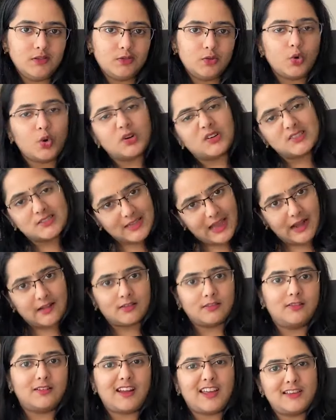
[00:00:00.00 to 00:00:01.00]
though it is
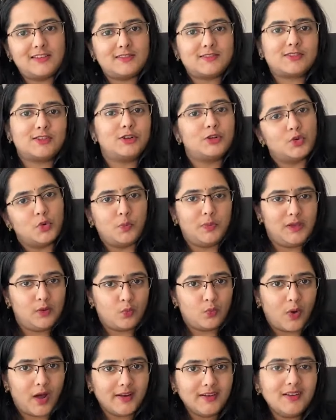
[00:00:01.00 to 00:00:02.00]
categorized to be
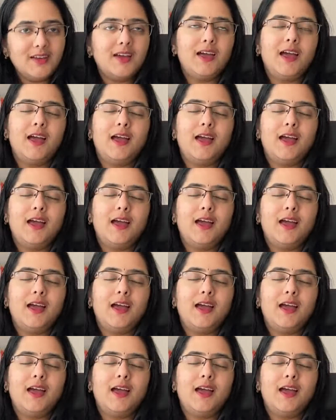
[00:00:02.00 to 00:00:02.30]
one.